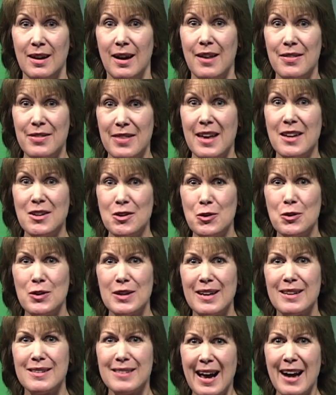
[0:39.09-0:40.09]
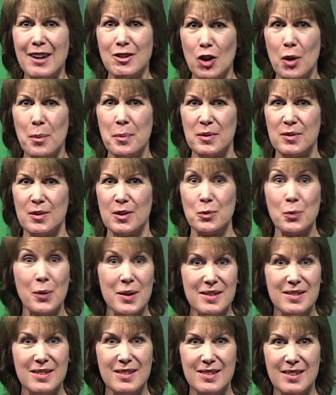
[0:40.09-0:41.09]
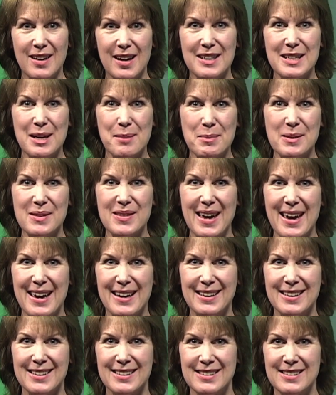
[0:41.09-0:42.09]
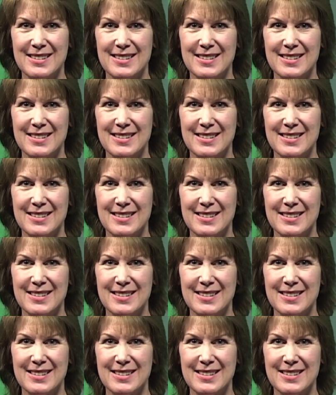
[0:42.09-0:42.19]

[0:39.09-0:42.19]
and then do the exact opposite once inside number ten.